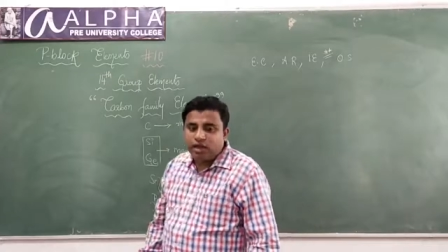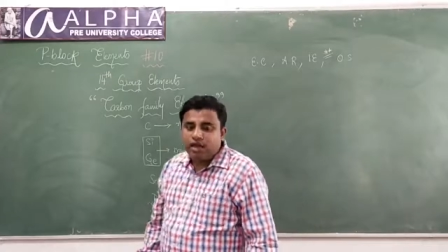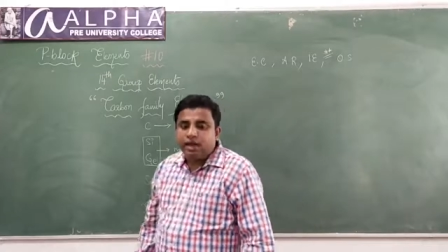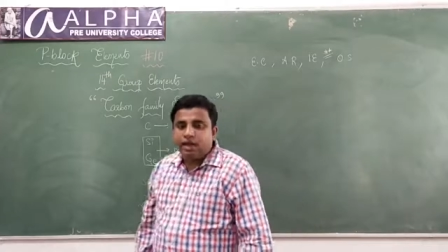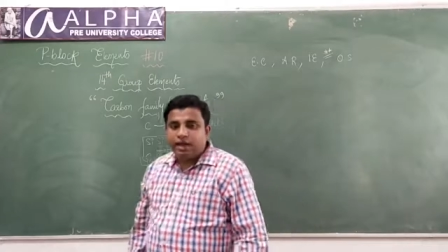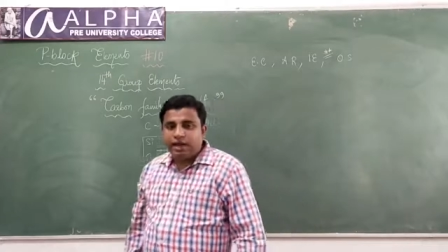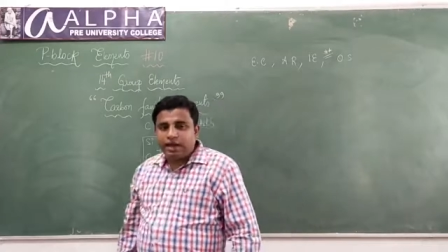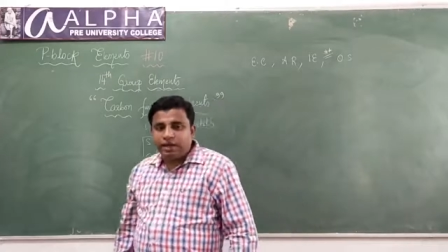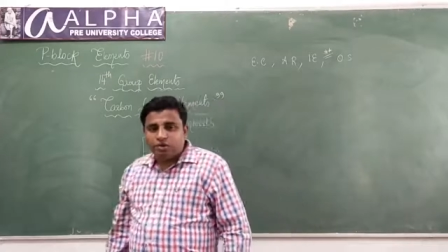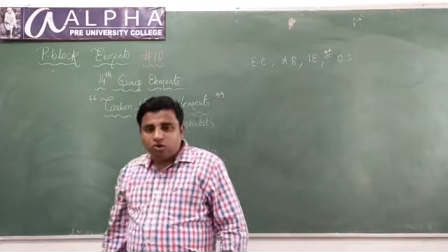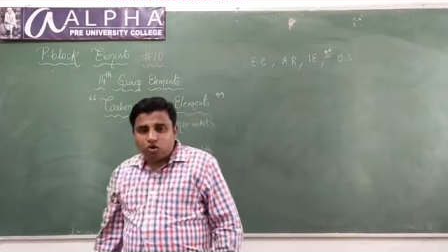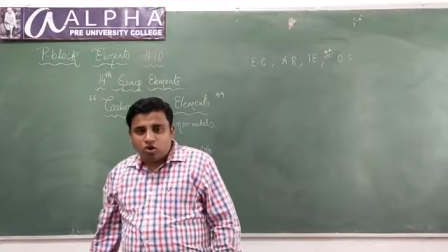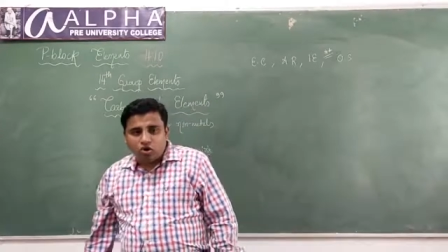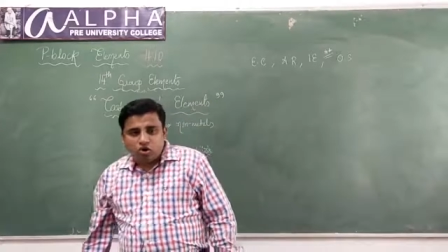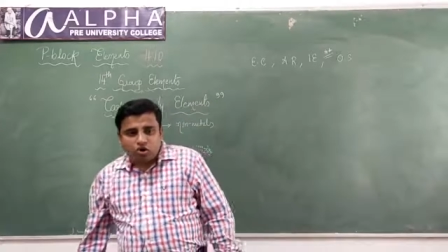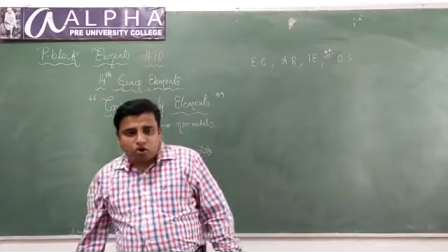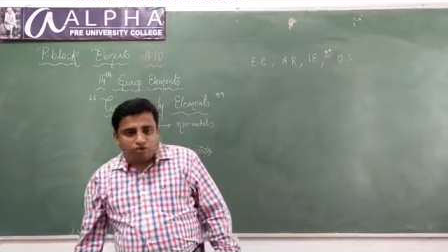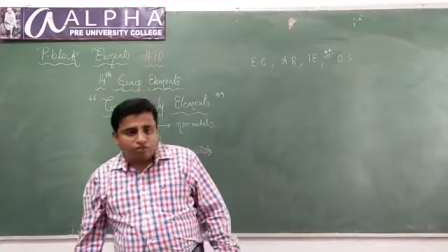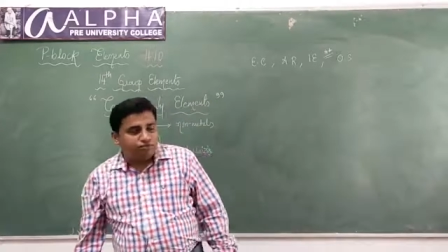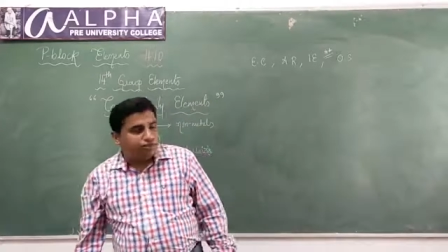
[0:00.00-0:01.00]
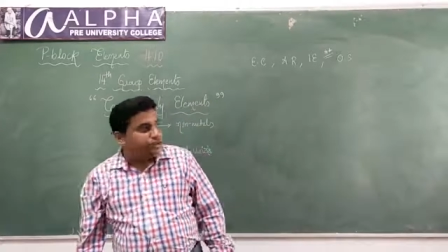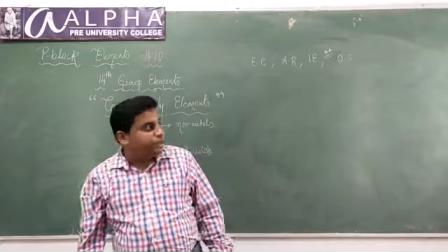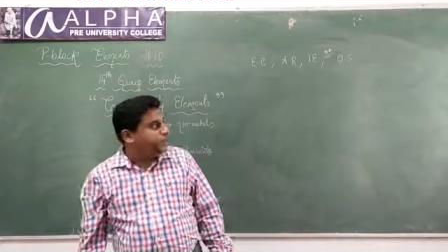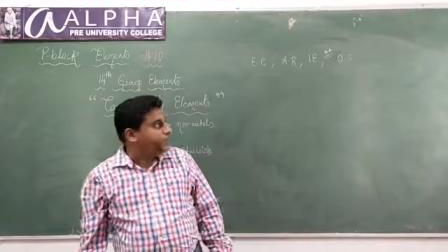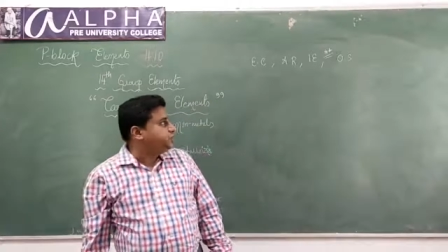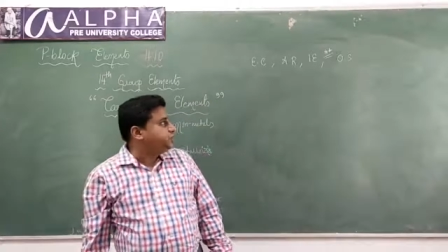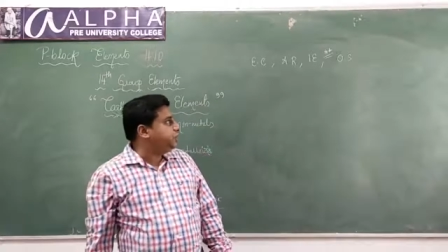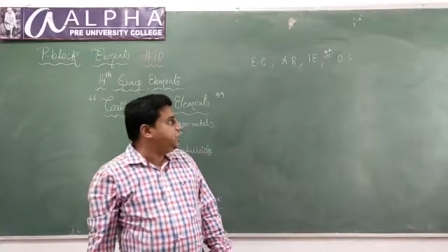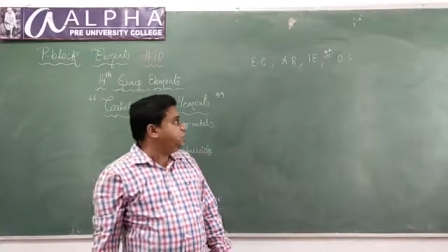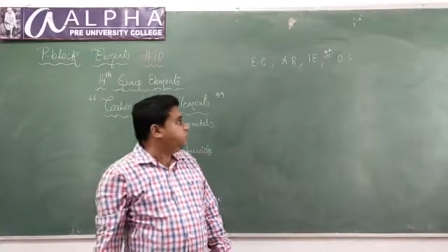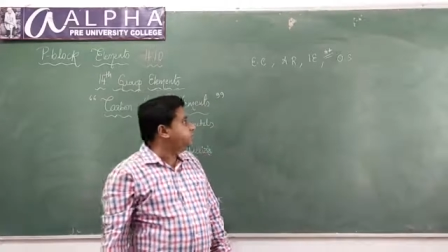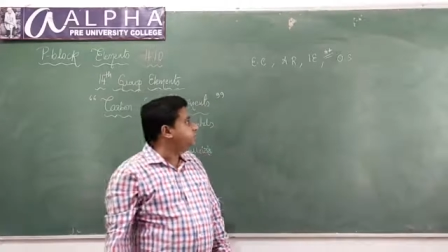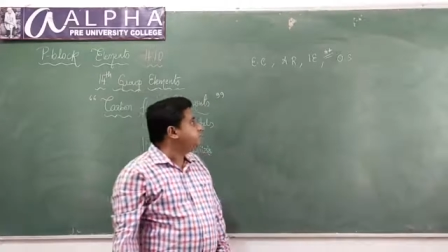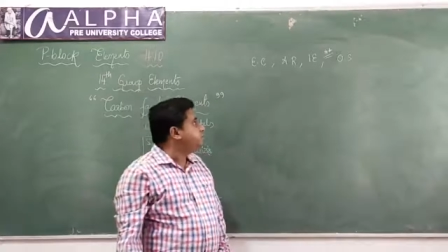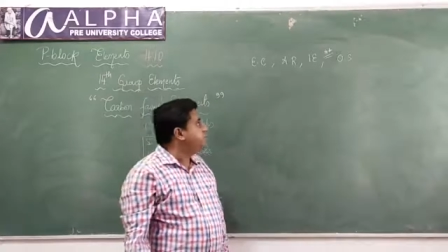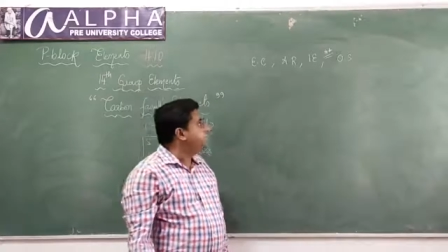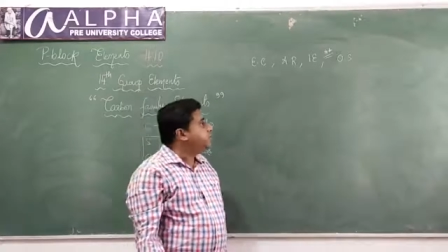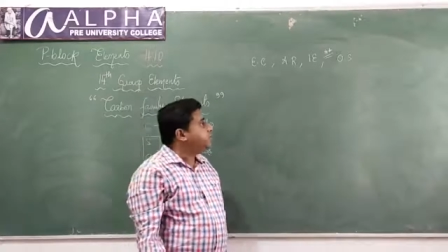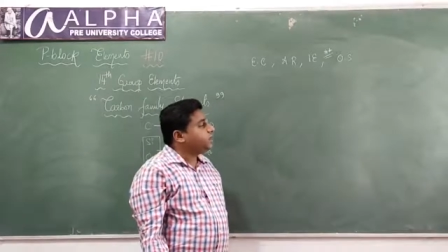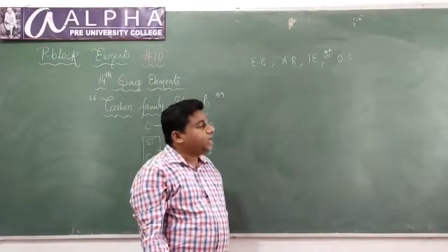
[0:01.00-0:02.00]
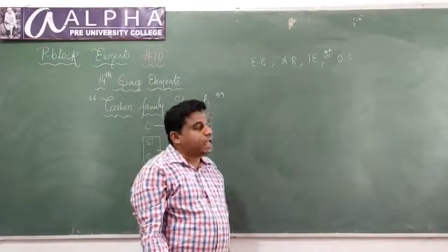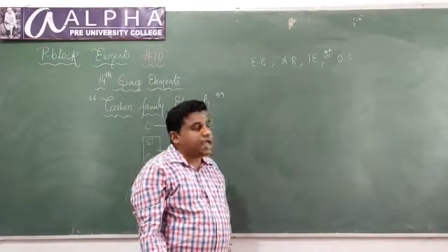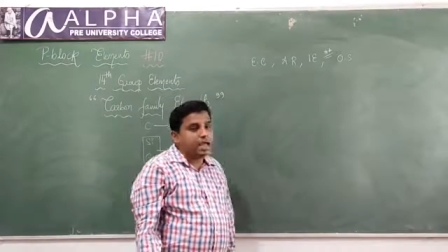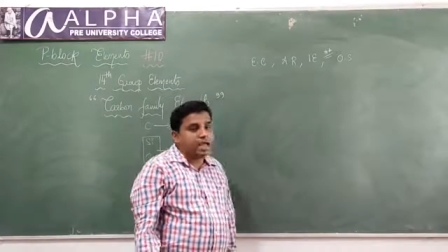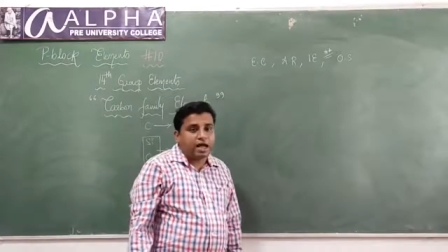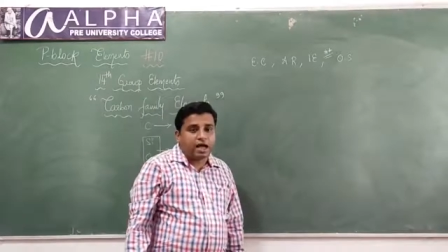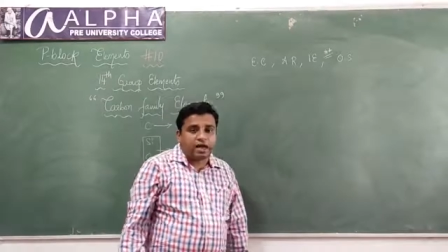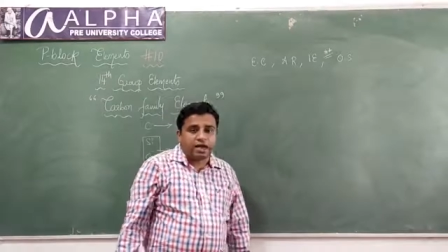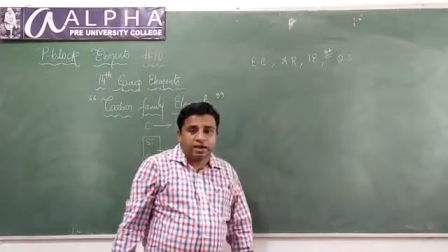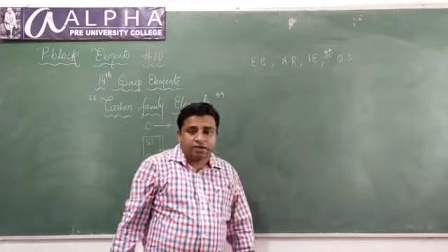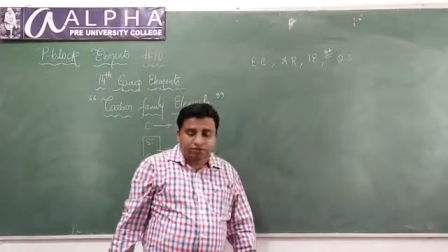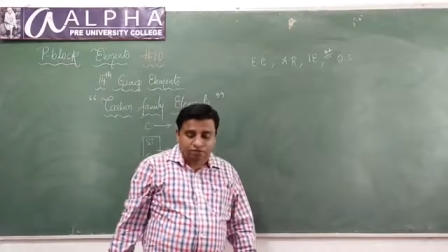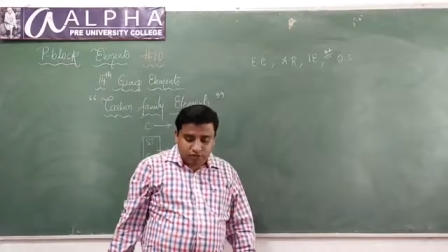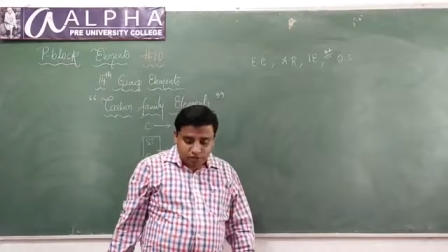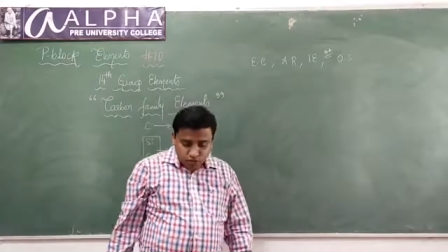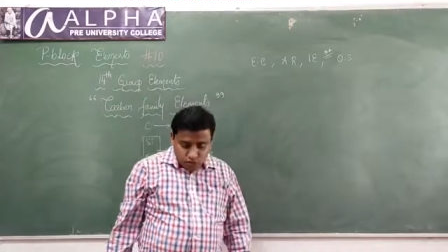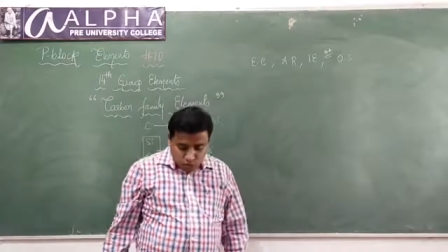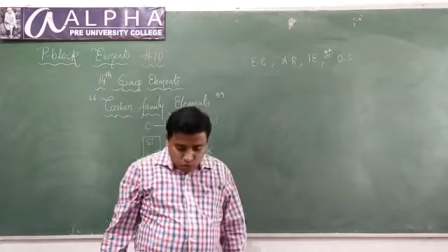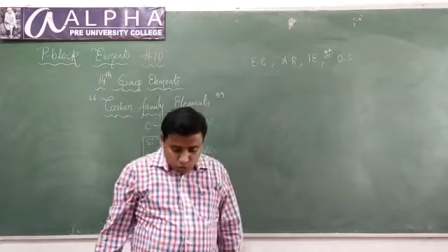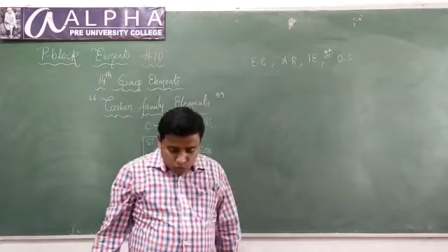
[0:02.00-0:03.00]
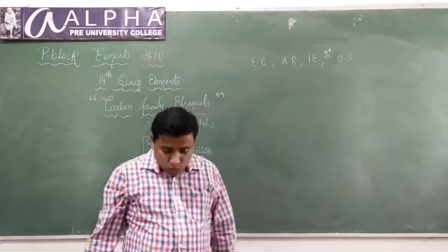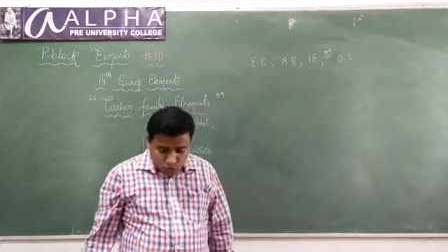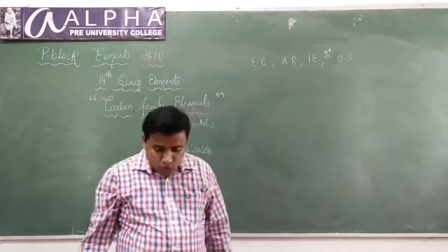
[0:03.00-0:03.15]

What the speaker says: electronic configuration, AR refers to